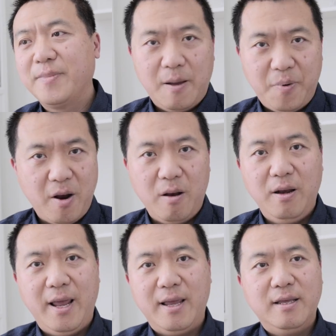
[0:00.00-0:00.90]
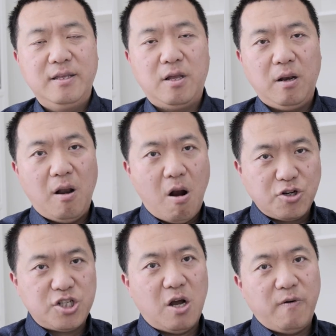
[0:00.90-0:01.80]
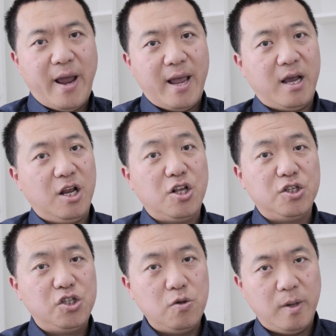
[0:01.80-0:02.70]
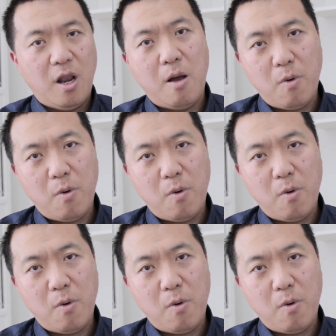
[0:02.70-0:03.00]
Apparently, the large shower head going to consume a lot